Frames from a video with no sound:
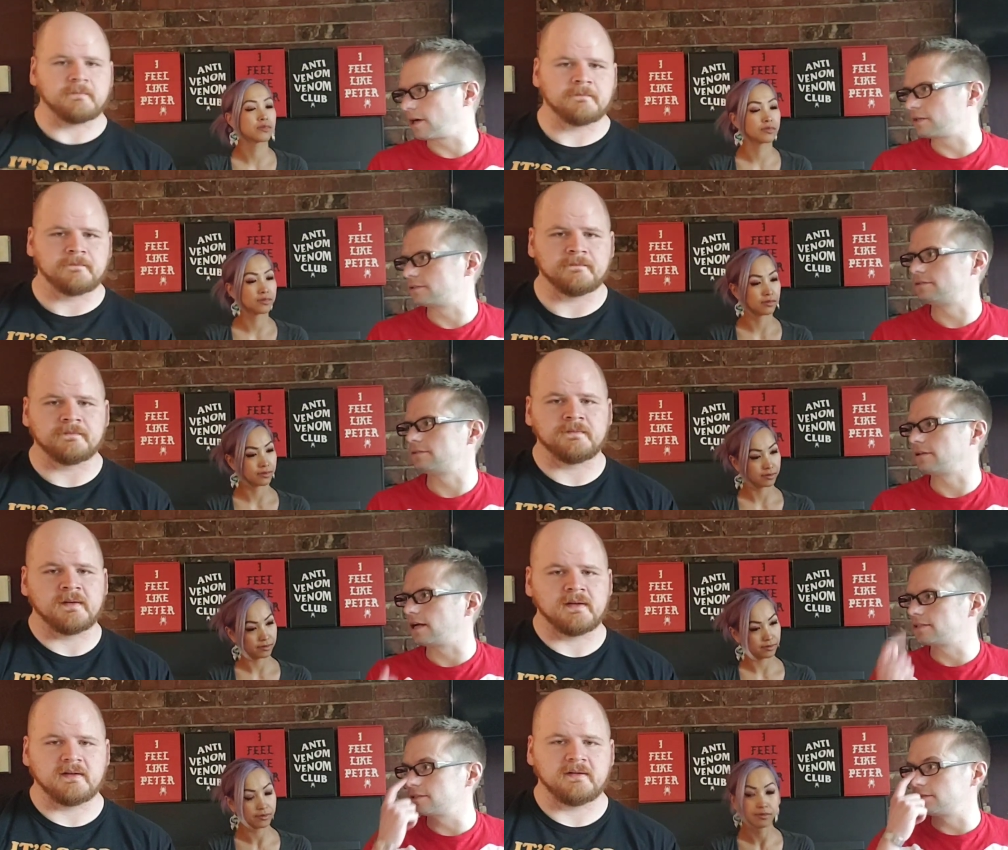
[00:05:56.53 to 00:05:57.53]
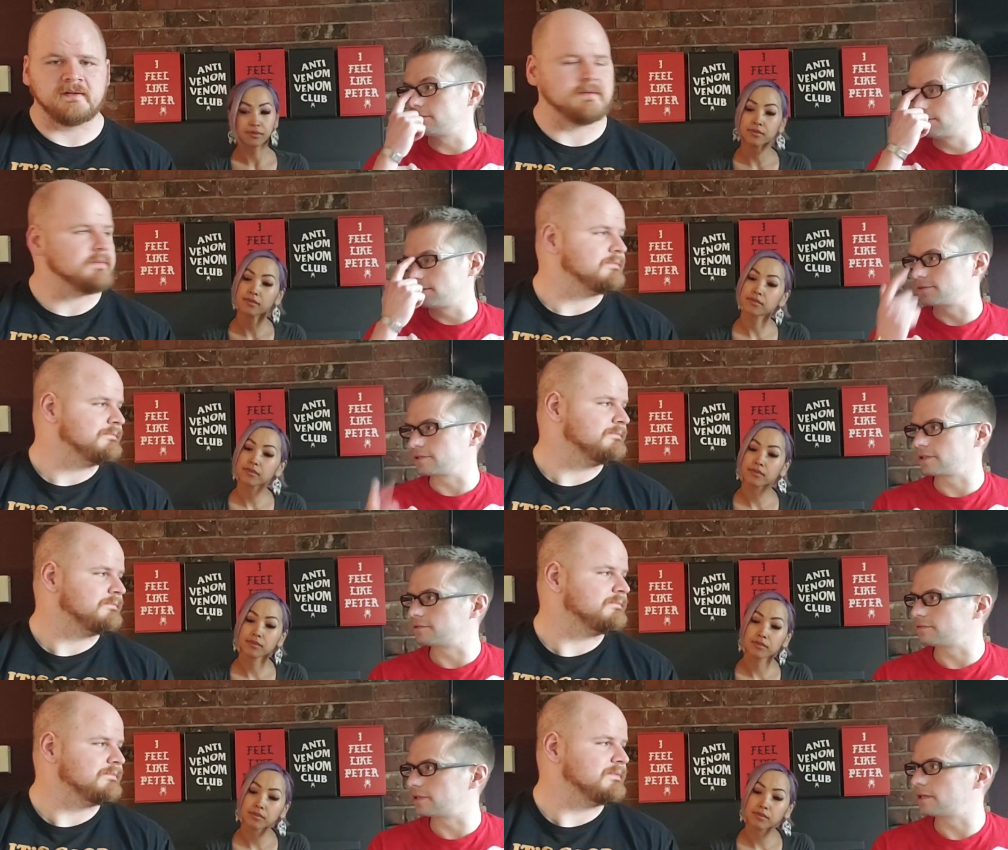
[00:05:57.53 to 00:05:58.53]
Speaker 1: cartoon a lot too. He was really
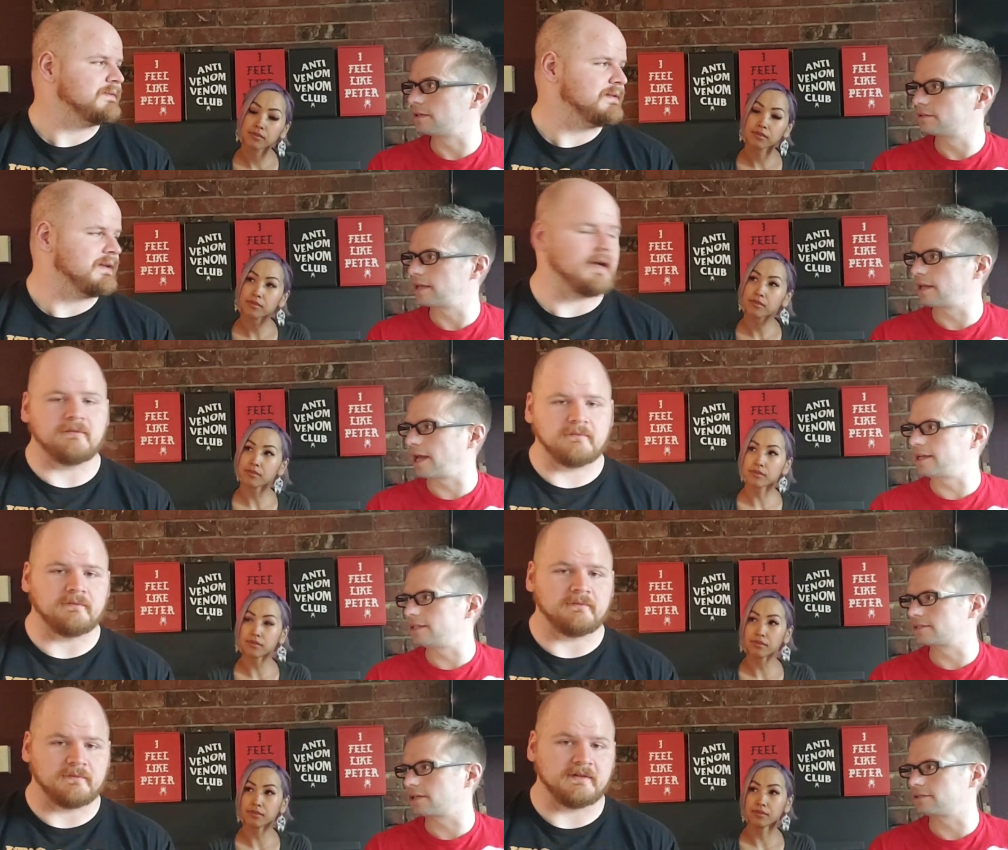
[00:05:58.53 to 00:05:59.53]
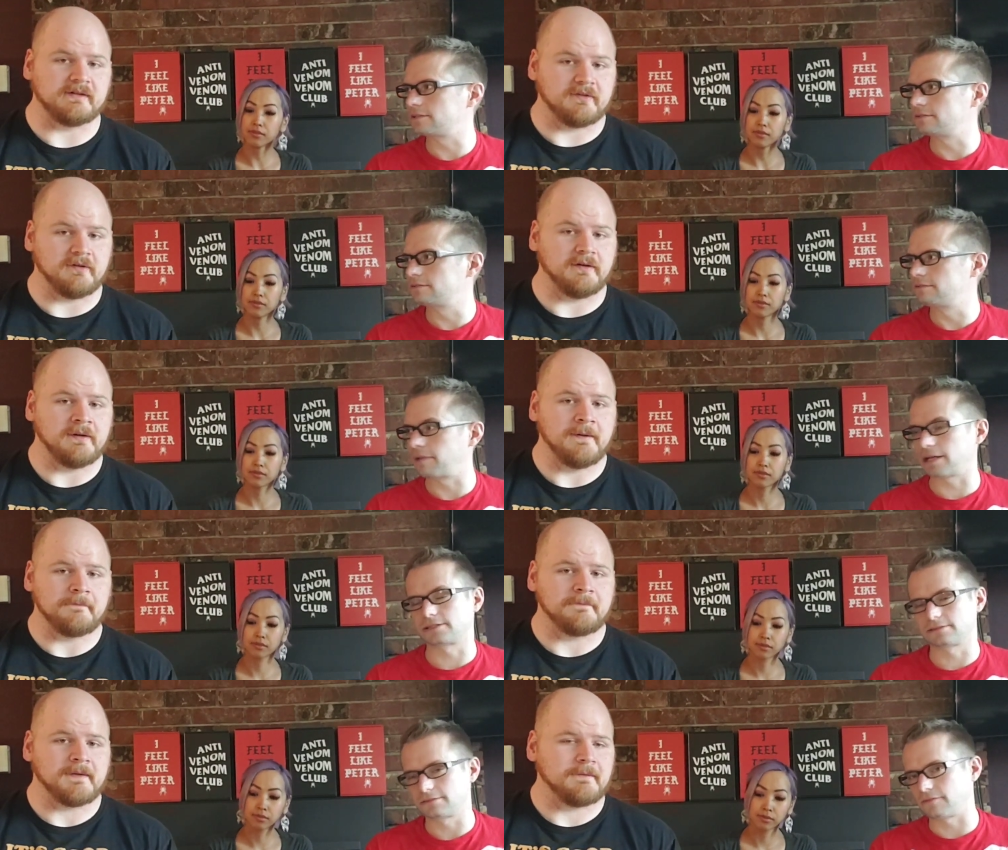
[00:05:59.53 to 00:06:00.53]
cool in that 90s cartoon. Really cool.
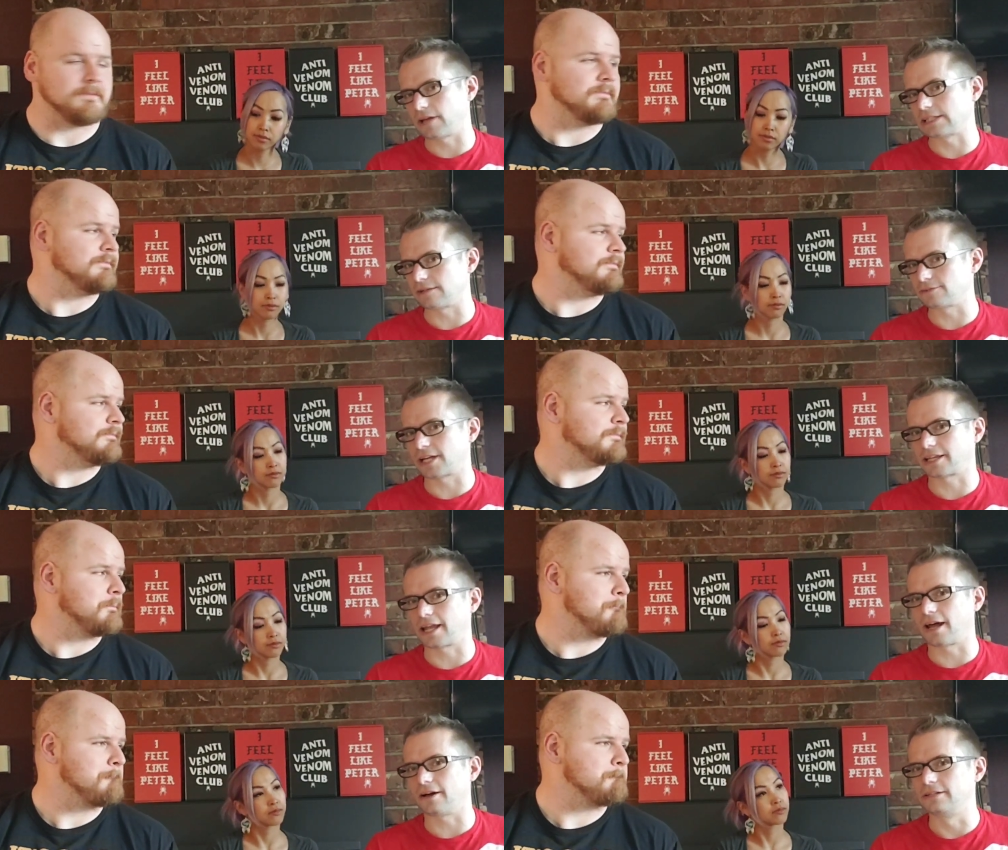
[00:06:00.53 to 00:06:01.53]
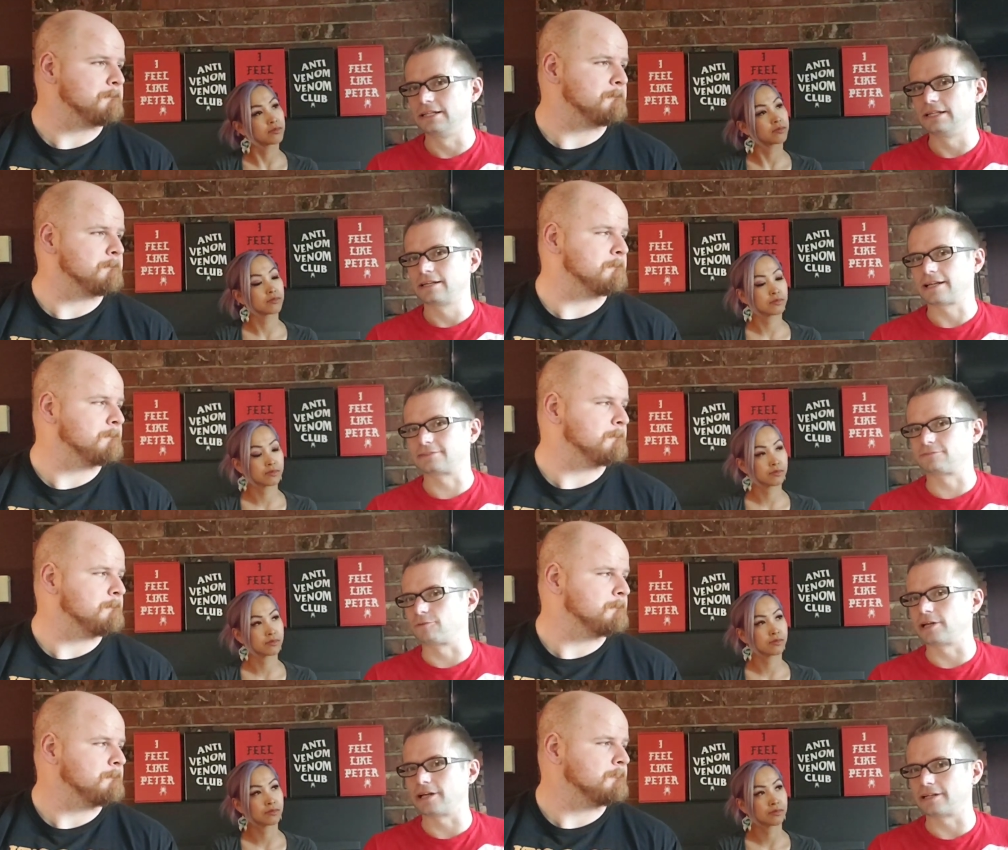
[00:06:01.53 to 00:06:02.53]
Best. If you guys haven't checked that out, it's
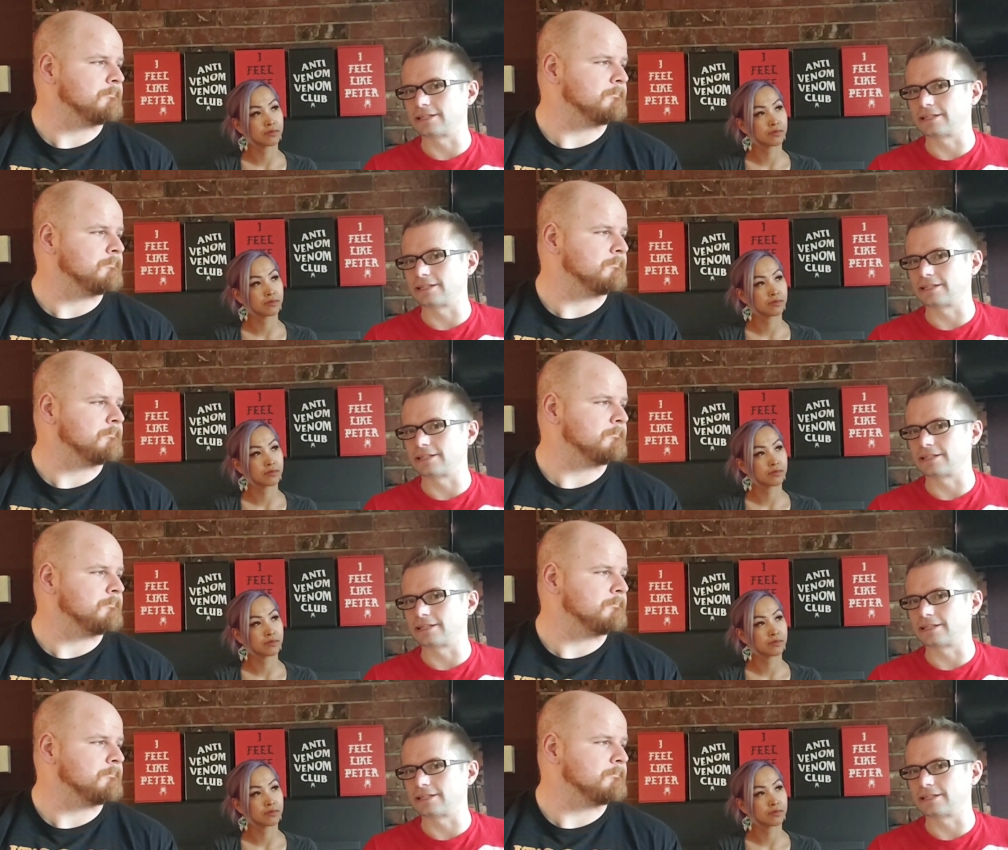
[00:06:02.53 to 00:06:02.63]
free on